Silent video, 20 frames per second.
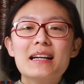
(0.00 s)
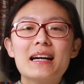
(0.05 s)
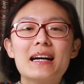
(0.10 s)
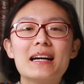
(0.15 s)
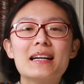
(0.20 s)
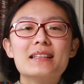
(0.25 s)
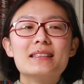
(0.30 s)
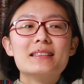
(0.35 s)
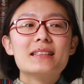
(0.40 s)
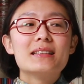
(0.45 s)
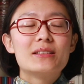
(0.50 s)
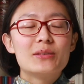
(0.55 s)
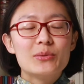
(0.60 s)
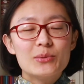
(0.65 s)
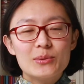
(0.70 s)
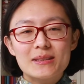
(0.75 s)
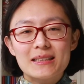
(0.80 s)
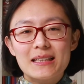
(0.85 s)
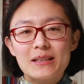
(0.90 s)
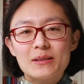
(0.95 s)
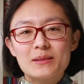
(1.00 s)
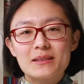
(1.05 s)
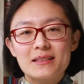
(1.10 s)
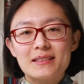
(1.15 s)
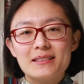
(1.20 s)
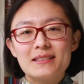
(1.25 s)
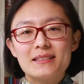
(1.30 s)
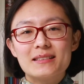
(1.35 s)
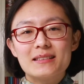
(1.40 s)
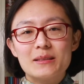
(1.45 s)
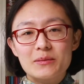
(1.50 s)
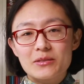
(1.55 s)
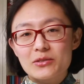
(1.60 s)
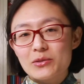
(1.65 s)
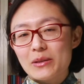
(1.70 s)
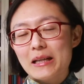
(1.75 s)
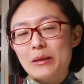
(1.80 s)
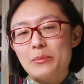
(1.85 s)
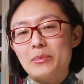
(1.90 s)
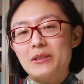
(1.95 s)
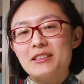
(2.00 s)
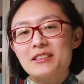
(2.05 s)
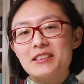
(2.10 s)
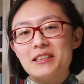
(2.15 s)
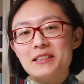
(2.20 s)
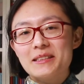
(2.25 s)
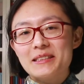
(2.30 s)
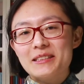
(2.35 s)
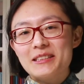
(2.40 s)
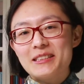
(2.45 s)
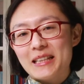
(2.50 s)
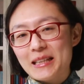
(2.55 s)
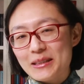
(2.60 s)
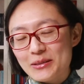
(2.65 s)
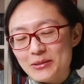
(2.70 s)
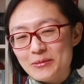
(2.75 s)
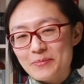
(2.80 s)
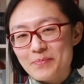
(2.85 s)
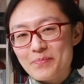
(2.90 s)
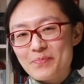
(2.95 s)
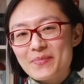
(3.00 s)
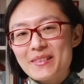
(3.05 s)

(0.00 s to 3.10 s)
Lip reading: and 2,000 subscribers on this channel.